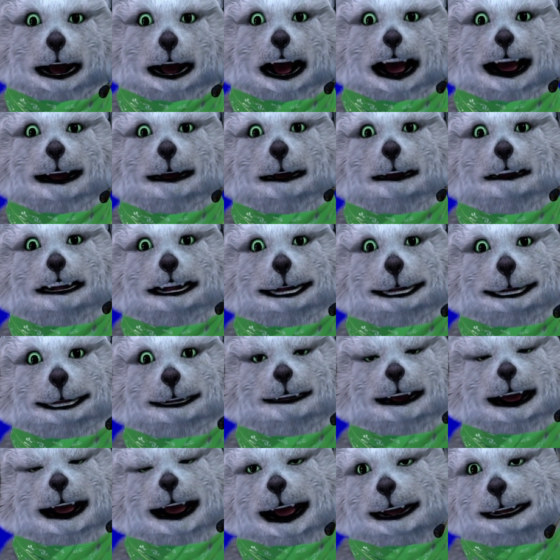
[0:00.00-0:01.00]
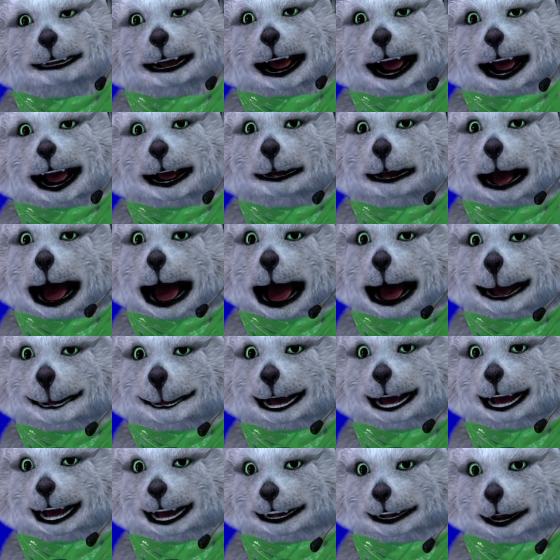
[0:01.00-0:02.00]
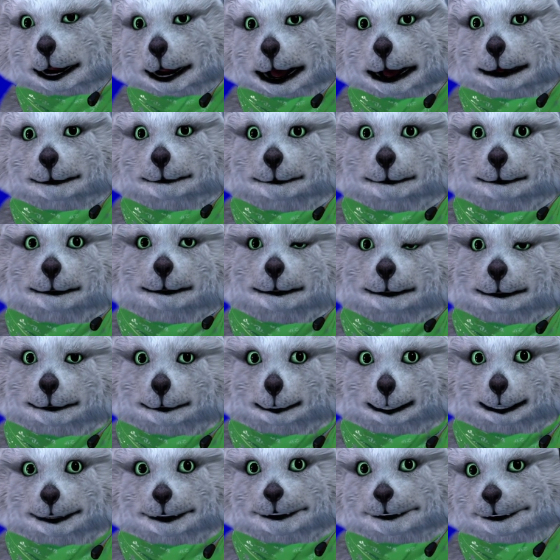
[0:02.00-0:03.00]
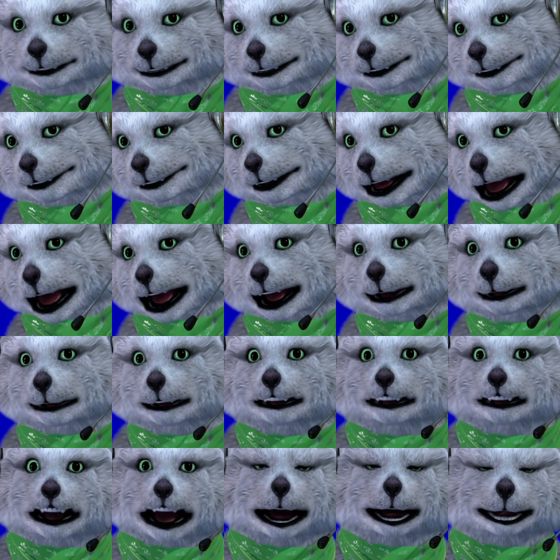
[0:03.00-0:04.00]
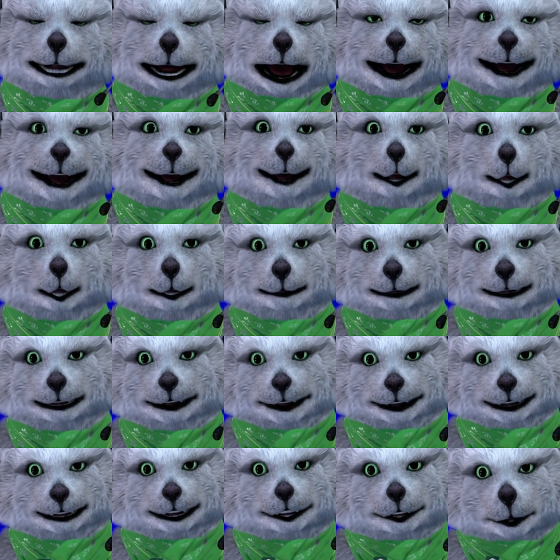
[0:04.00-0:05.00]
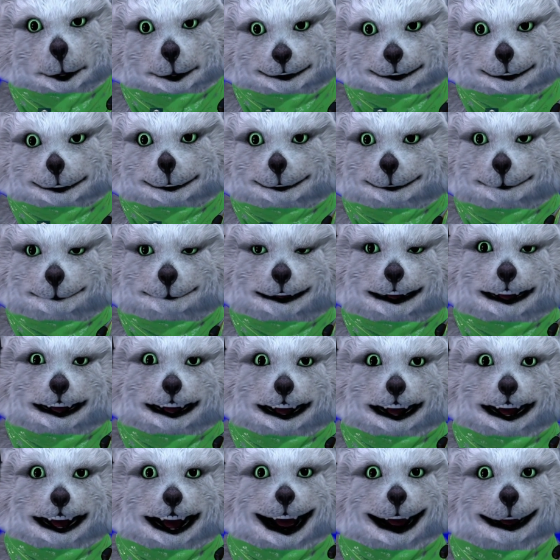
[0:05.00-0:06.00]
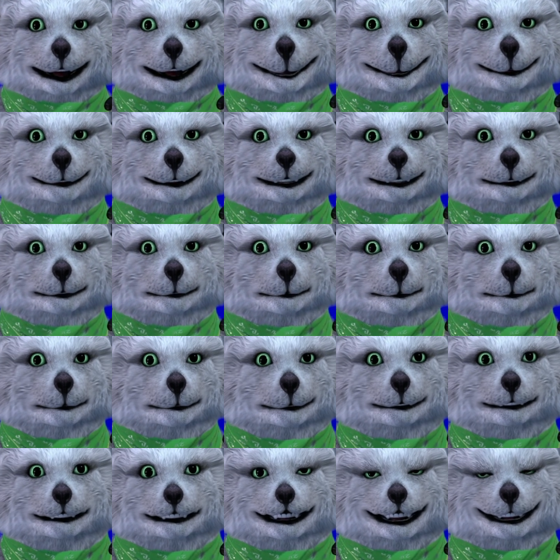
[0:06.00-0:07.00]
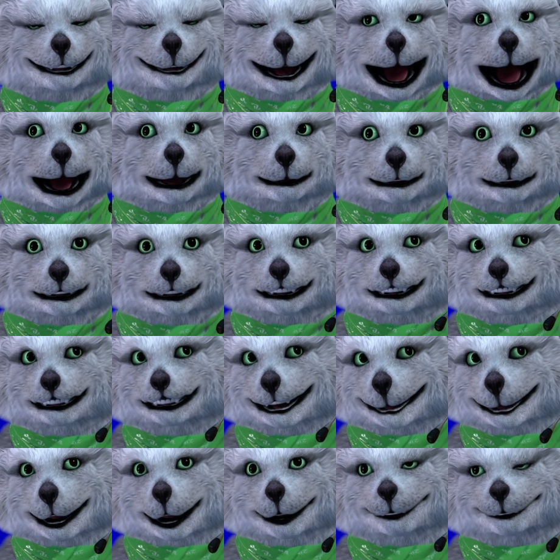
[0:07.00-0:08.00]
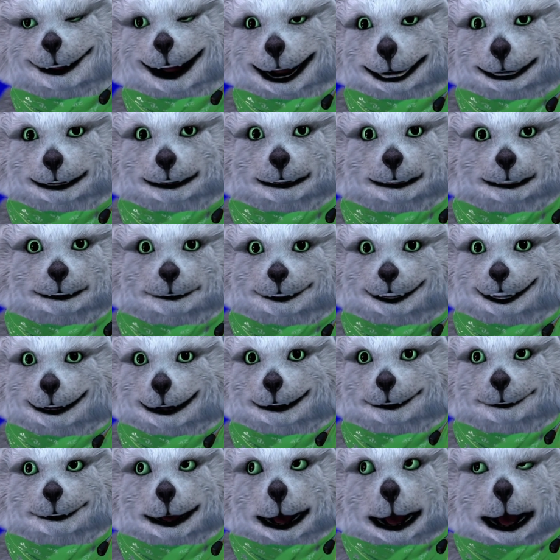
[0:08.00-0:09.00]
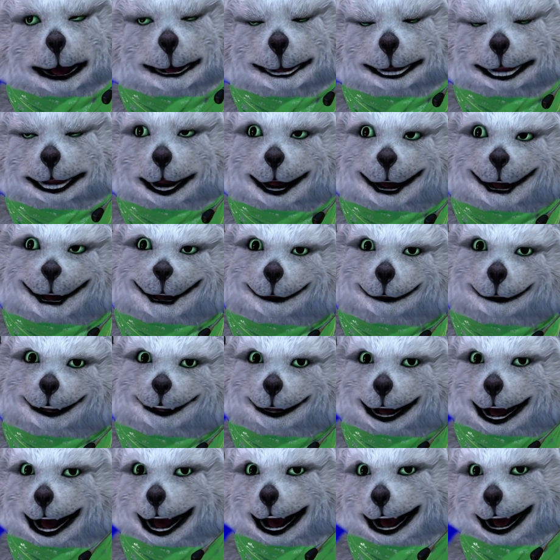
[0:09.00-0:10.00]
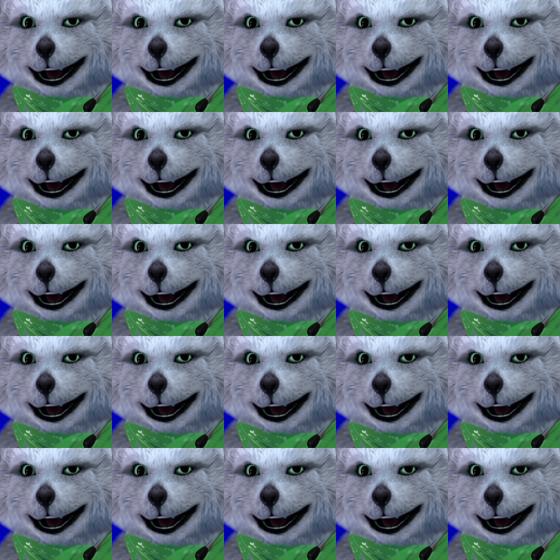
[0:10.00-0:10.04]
And yeah, today I thought maybe I'll try to kind of unravel those mysteries, and not not exactly too technical, but kind it